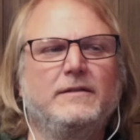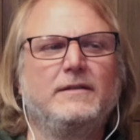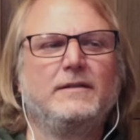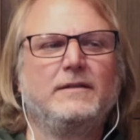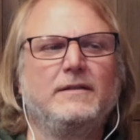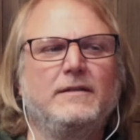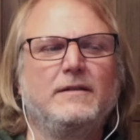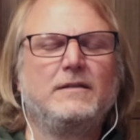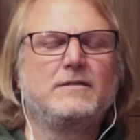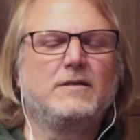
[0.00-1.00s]
Yes.
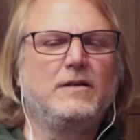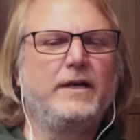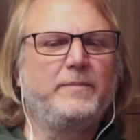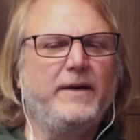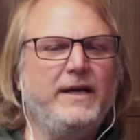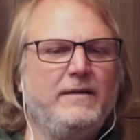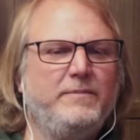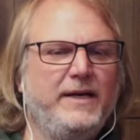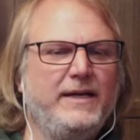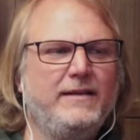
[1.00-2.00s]
So like back
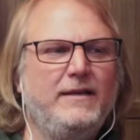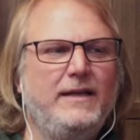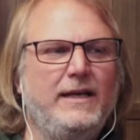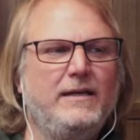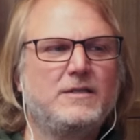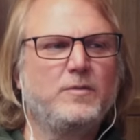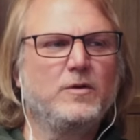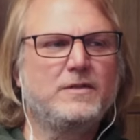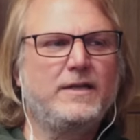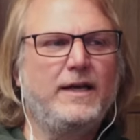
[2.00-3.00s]
back in the day,
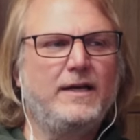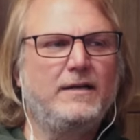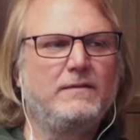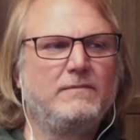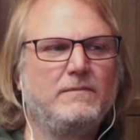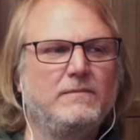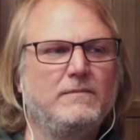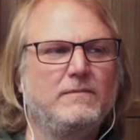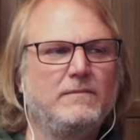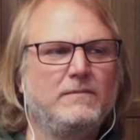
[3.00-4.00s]
sports had you can't be
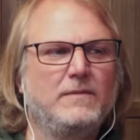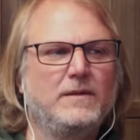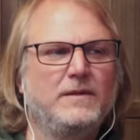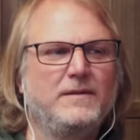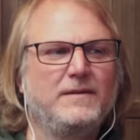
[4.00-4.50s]
the old man because you shaved